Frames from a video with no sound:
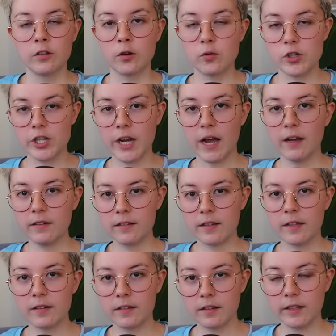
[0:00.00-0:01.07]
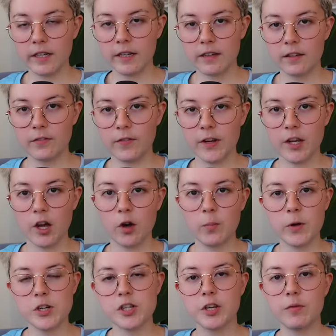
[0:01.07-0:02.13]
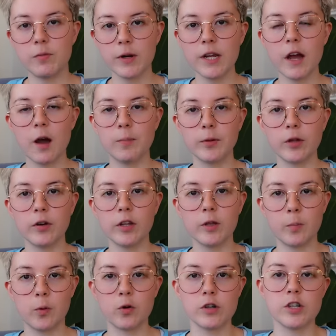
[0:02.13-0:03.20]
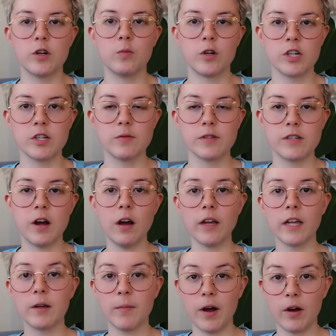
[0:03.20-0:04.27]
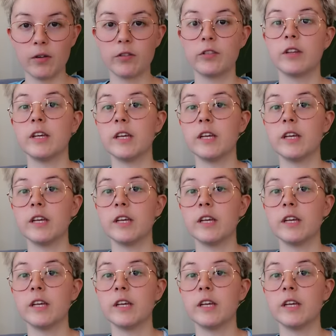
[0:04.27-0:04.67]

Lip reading: So she has since deleted this video, but she re-uploaded the portion where she was talking about